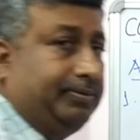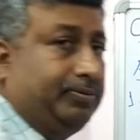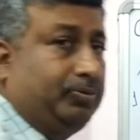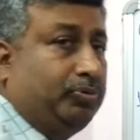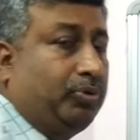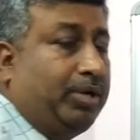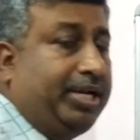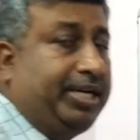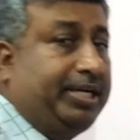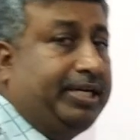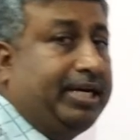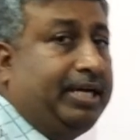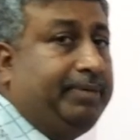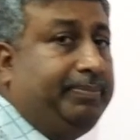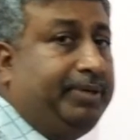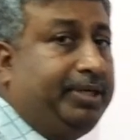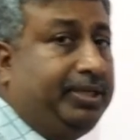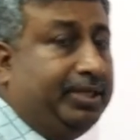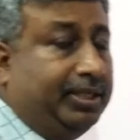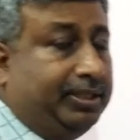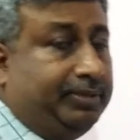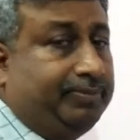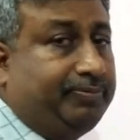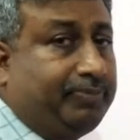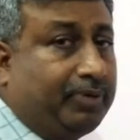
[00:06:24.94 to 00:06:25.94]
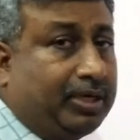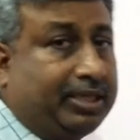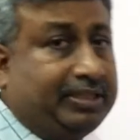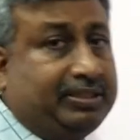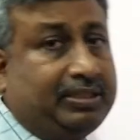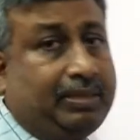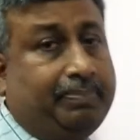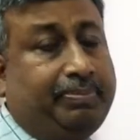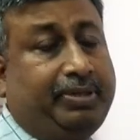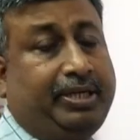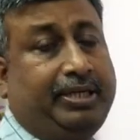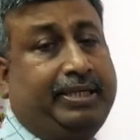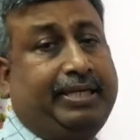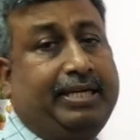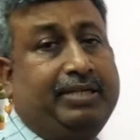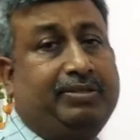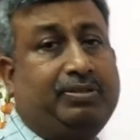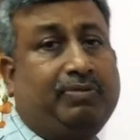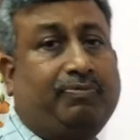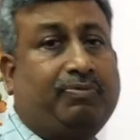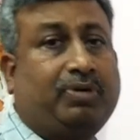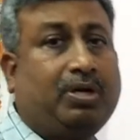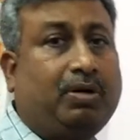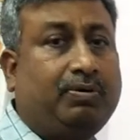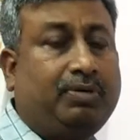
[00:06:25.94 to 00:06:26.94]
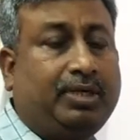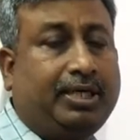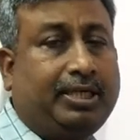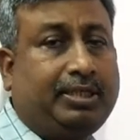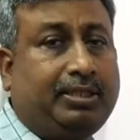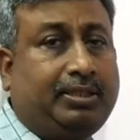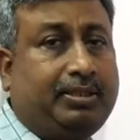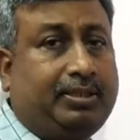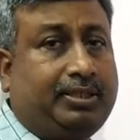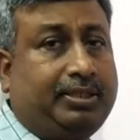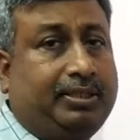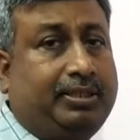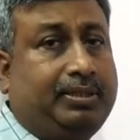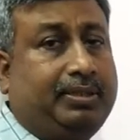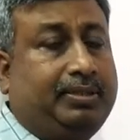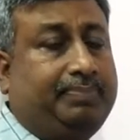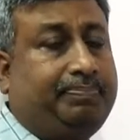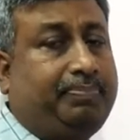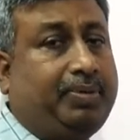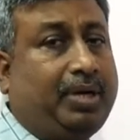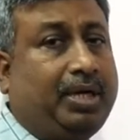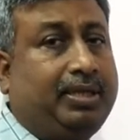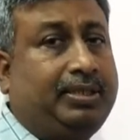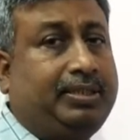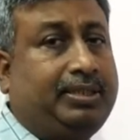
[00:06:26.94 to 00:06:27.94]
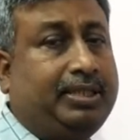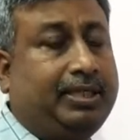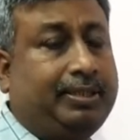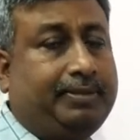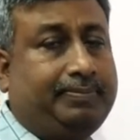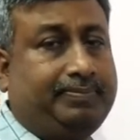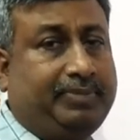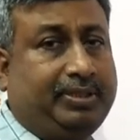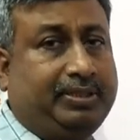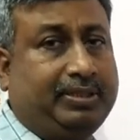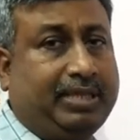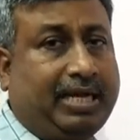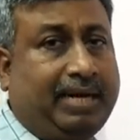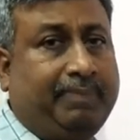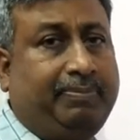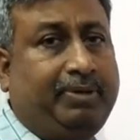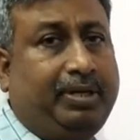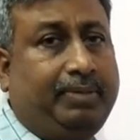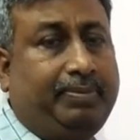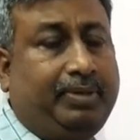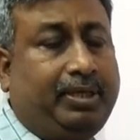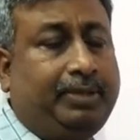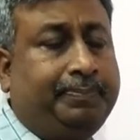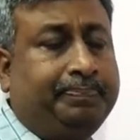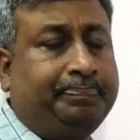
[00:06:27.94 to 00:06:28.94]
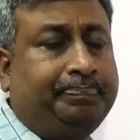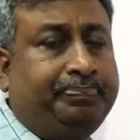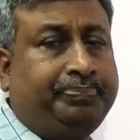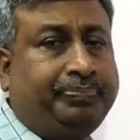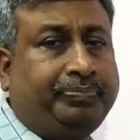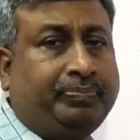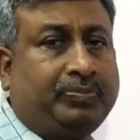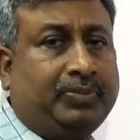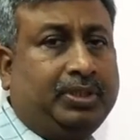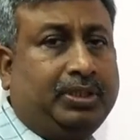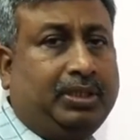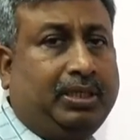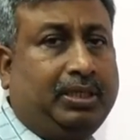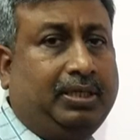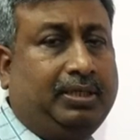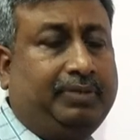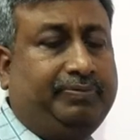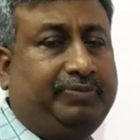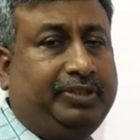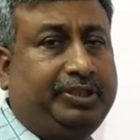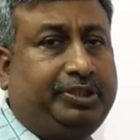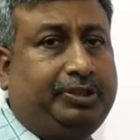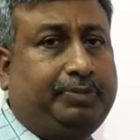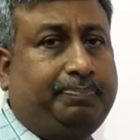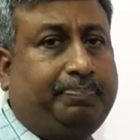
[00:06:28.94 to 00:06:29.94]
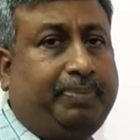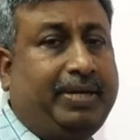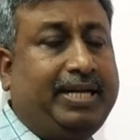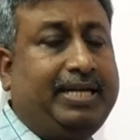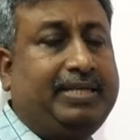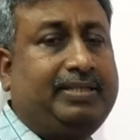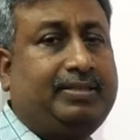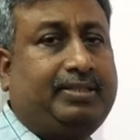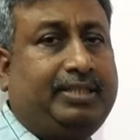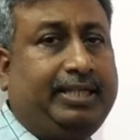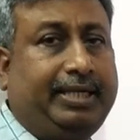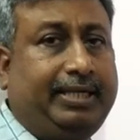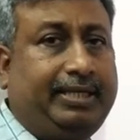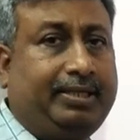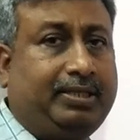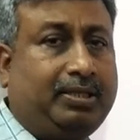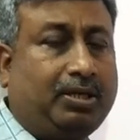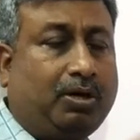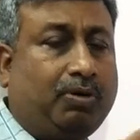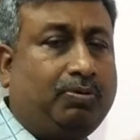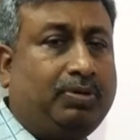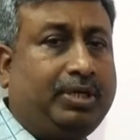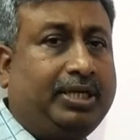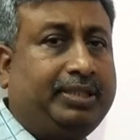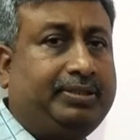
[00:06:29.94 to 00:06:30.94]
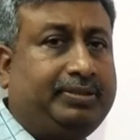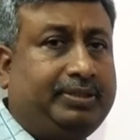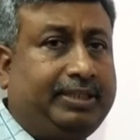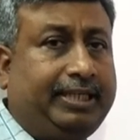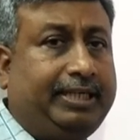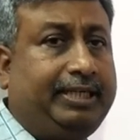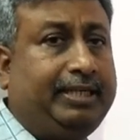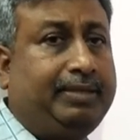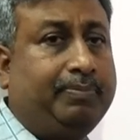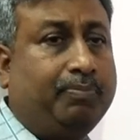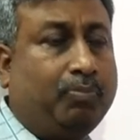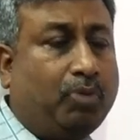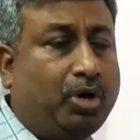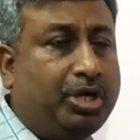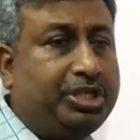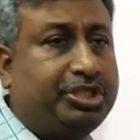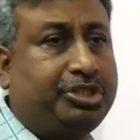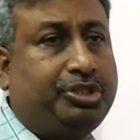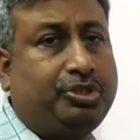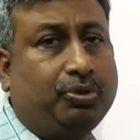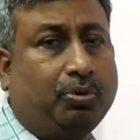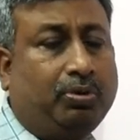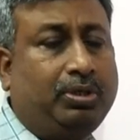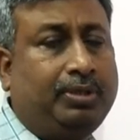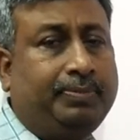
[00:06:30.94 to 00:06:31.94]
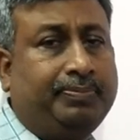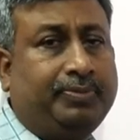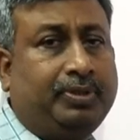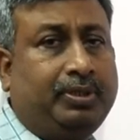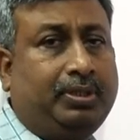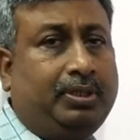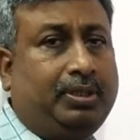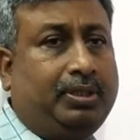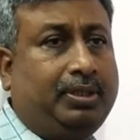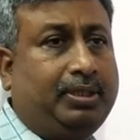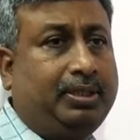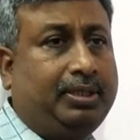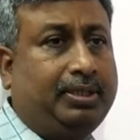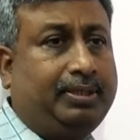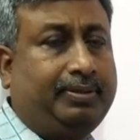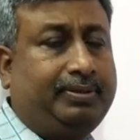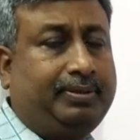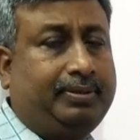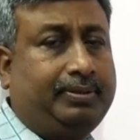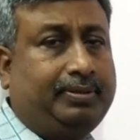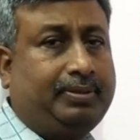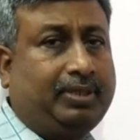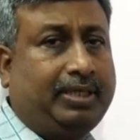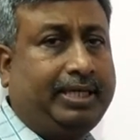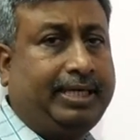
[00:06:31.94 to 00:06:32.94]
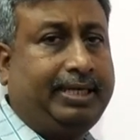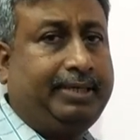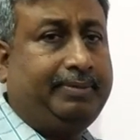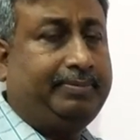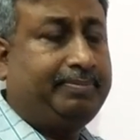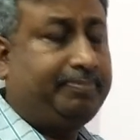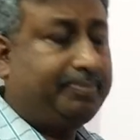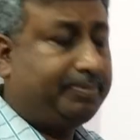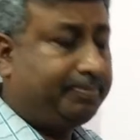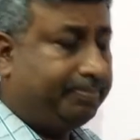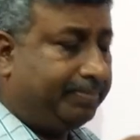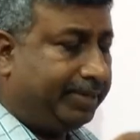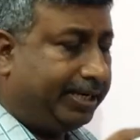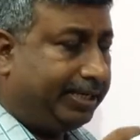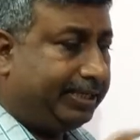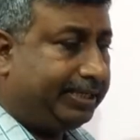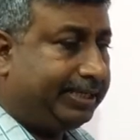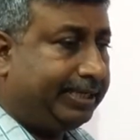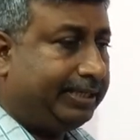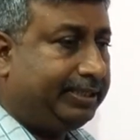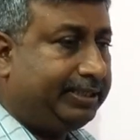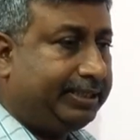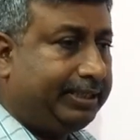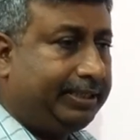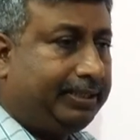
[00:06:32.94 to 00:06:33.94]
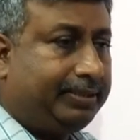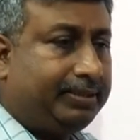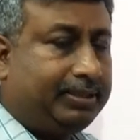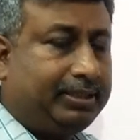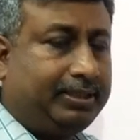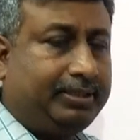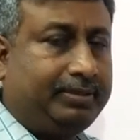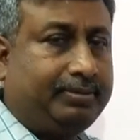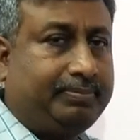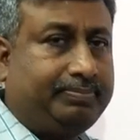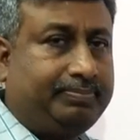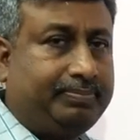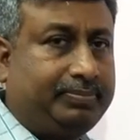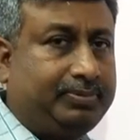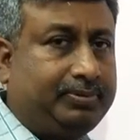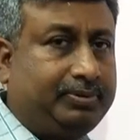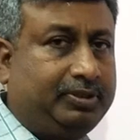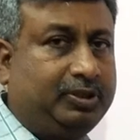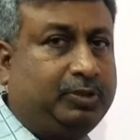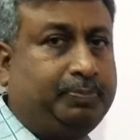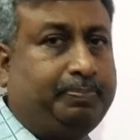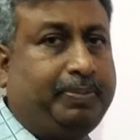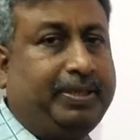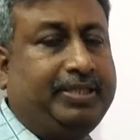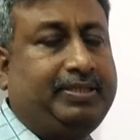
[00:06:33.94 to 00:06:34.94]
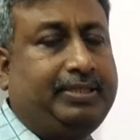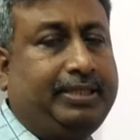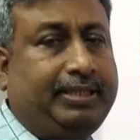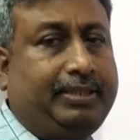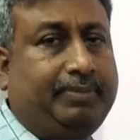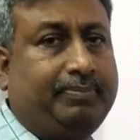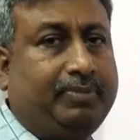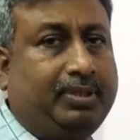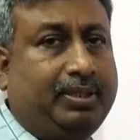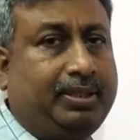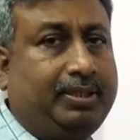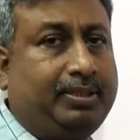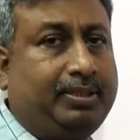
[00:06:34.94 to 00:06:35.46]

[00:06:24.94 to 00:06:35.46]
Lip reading: sowing can be done. For example, in case of groundnut planter is available, which plays the groundnut seed in moist zone and maintain the spacing,